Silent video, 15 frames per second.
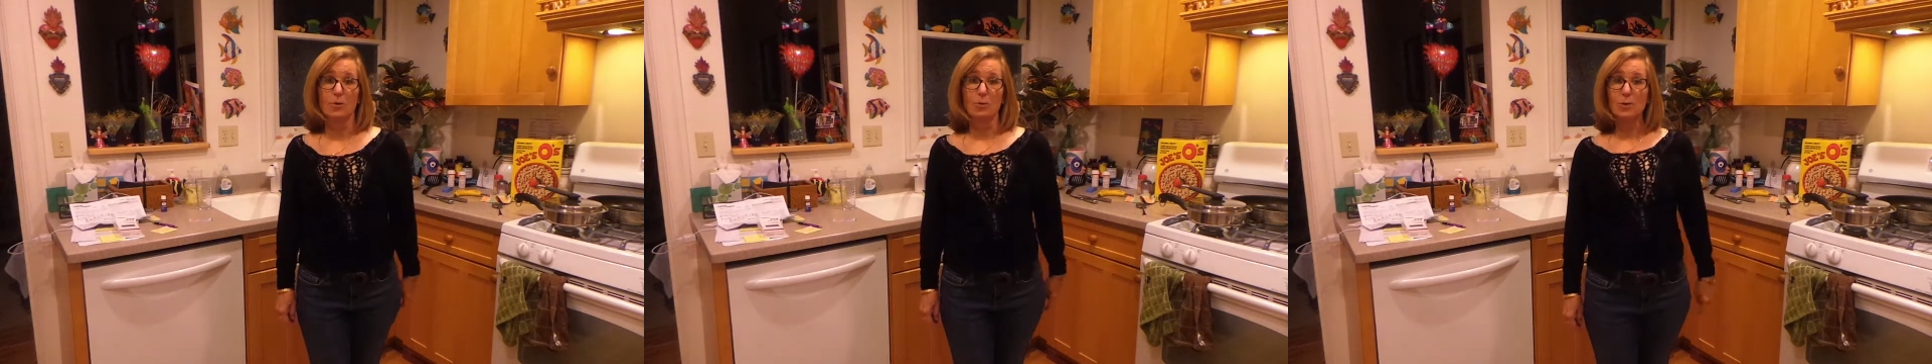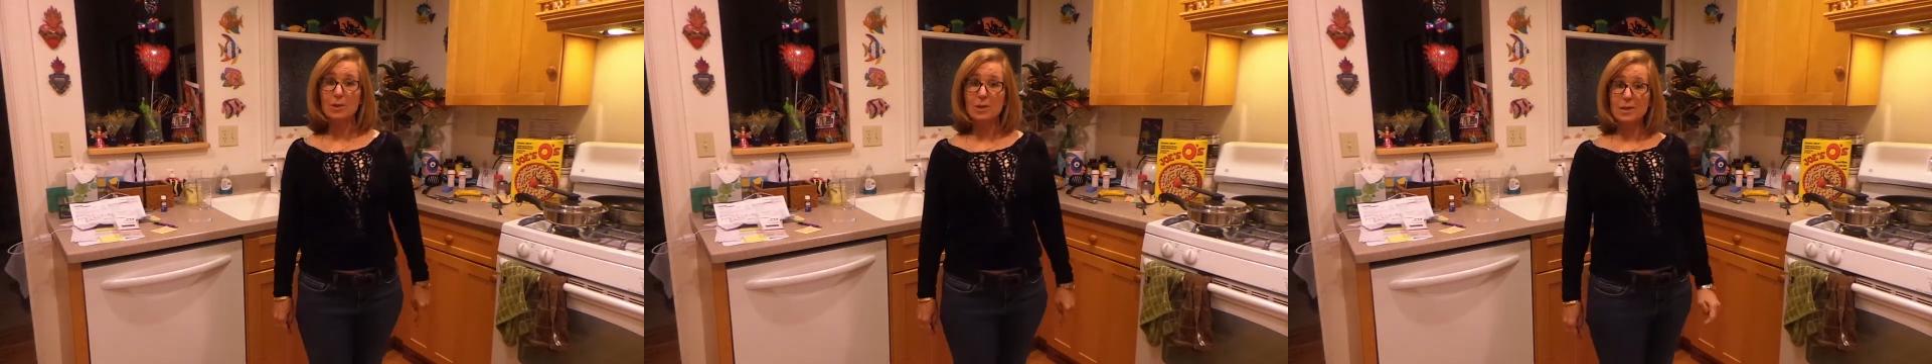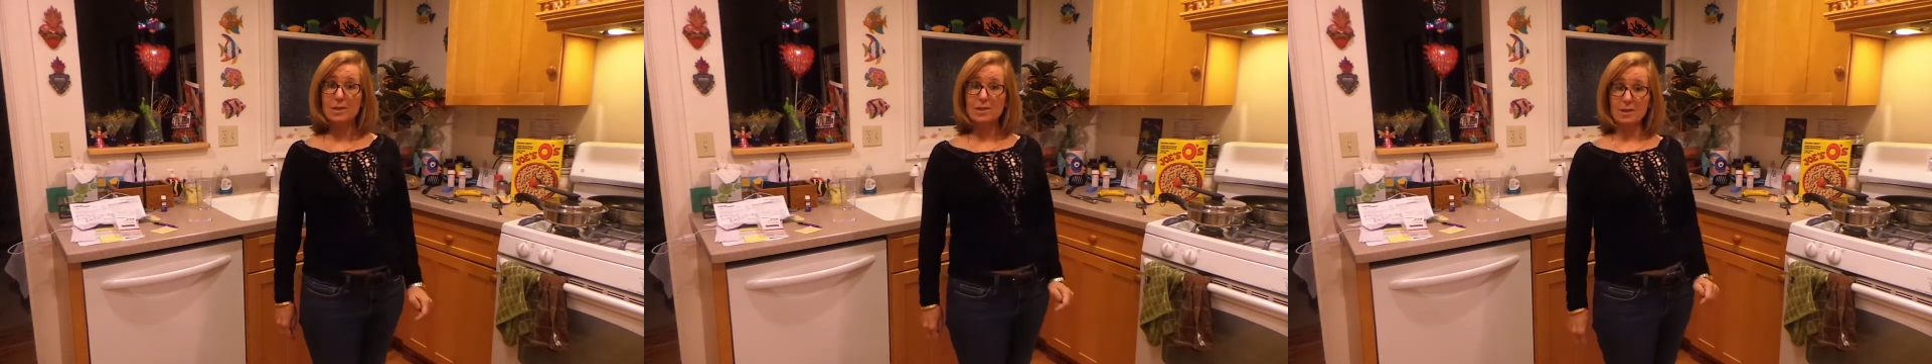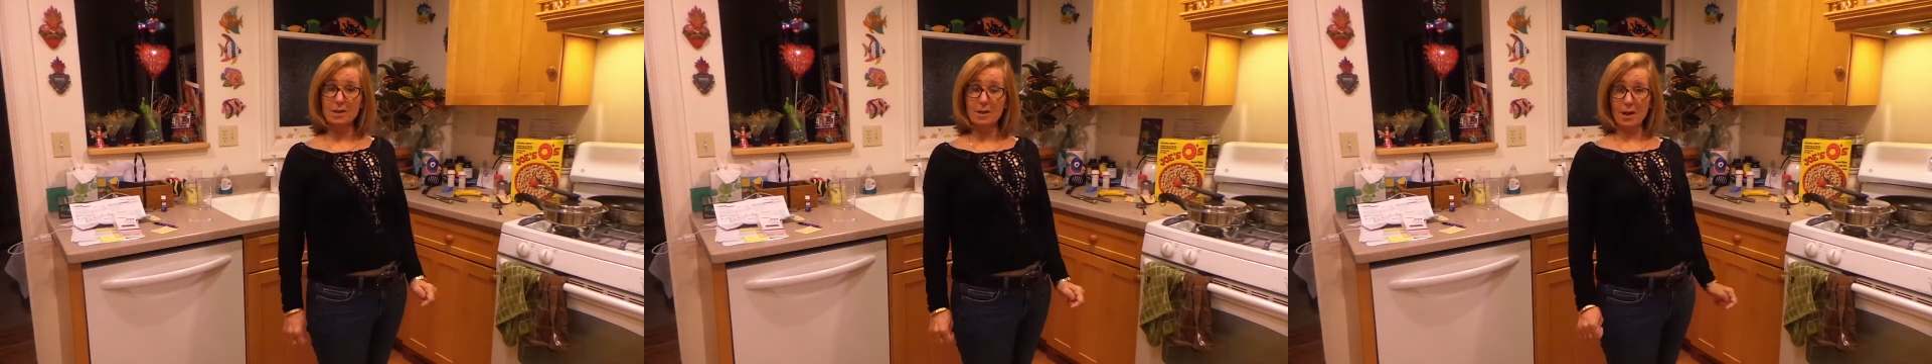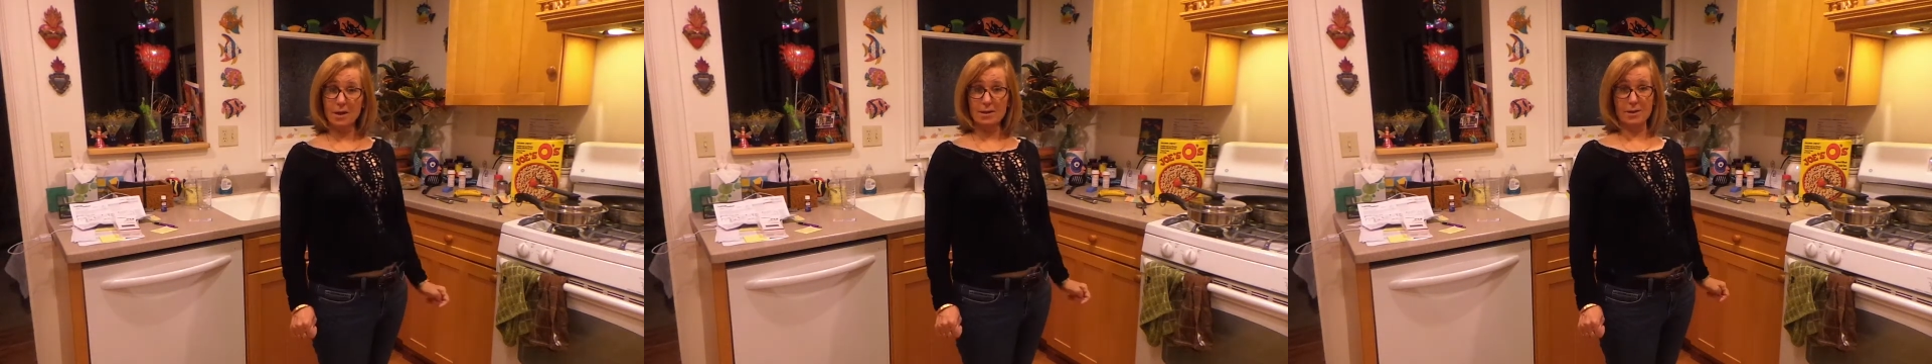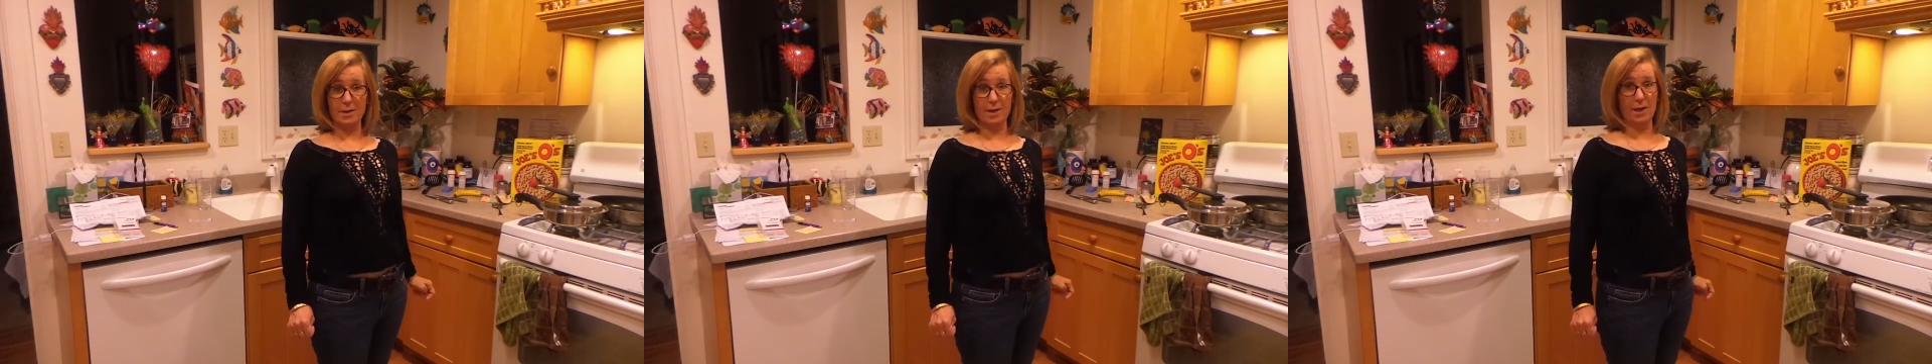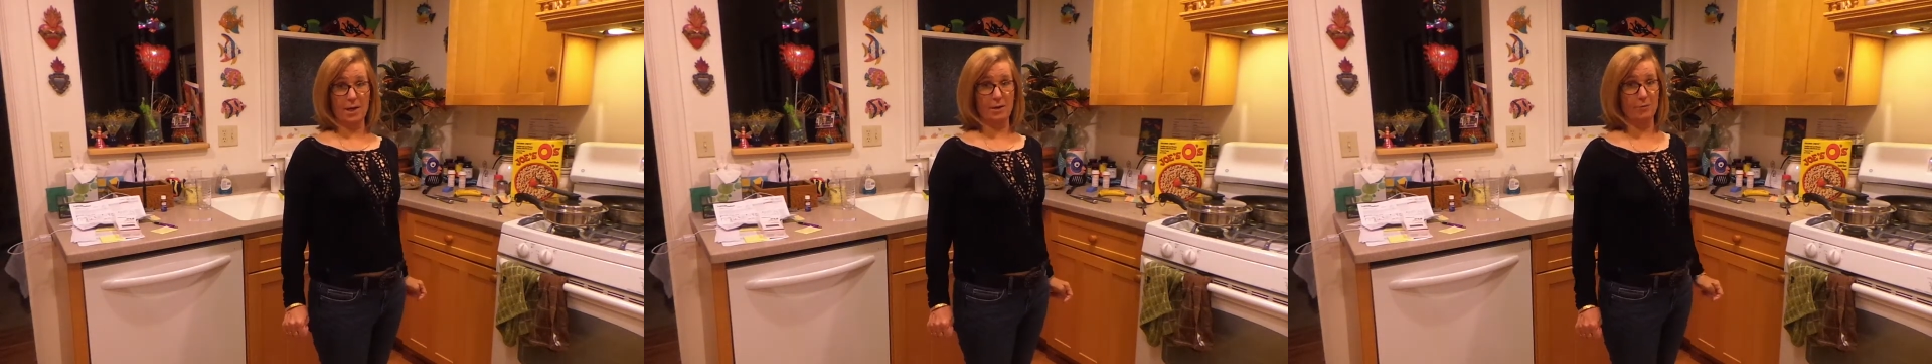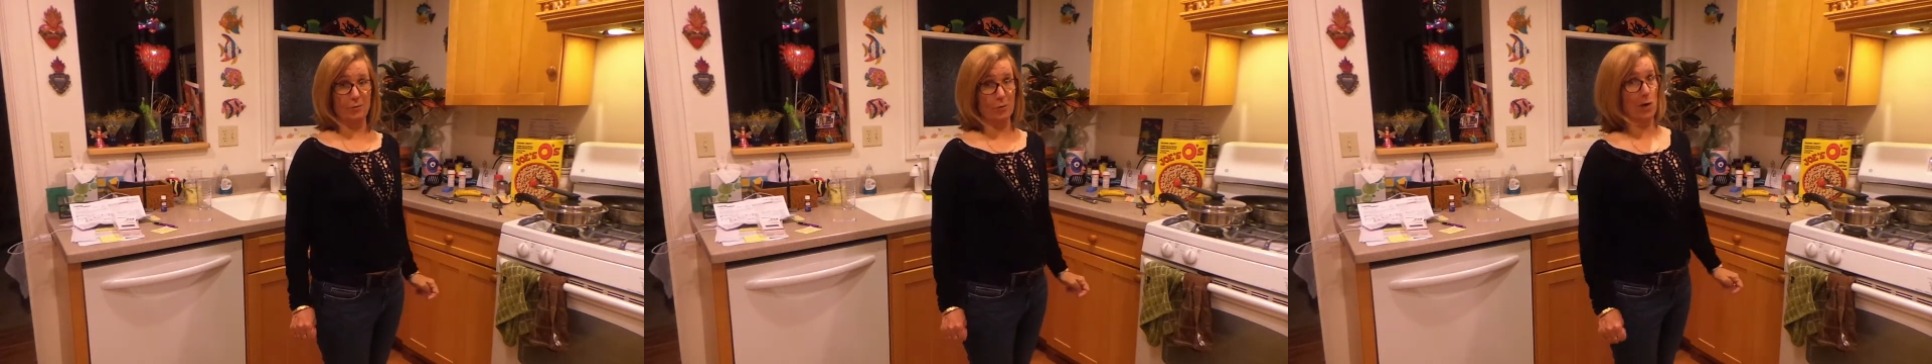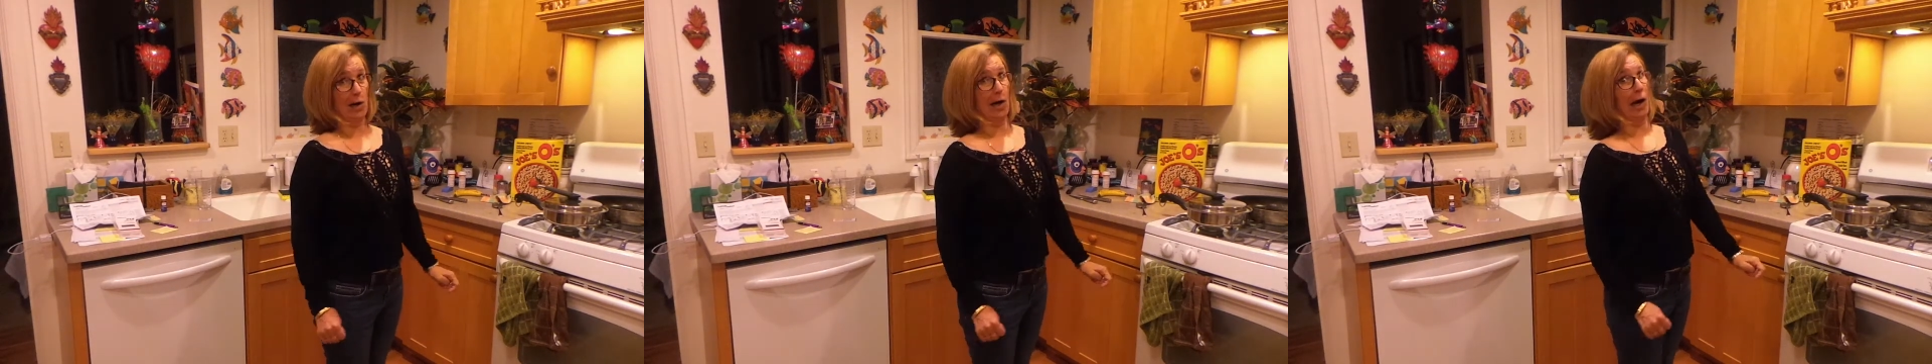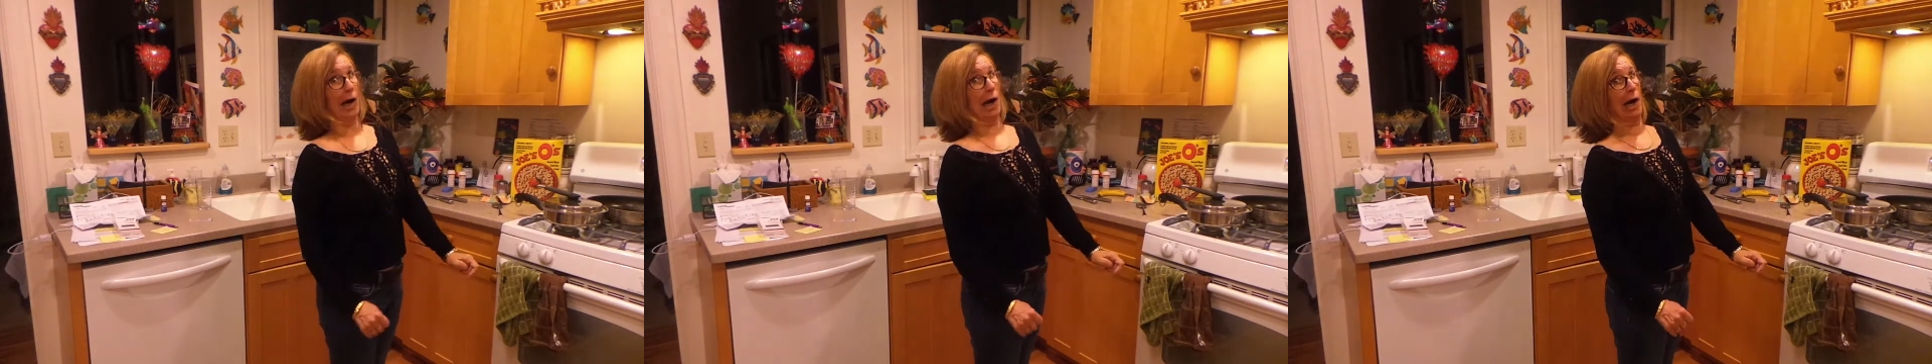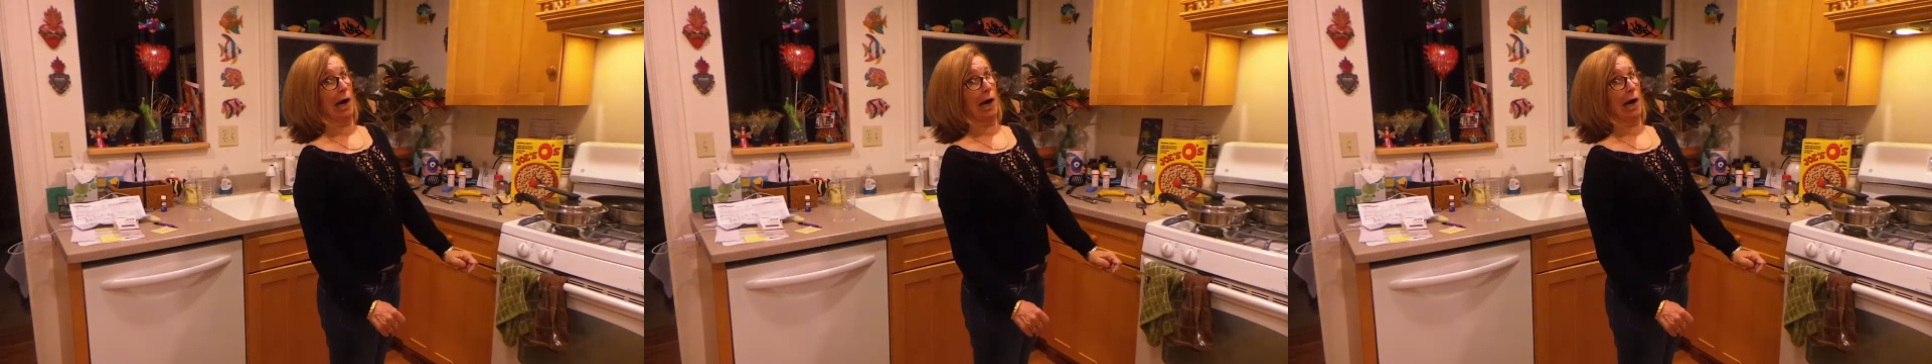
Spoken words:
released in 1984.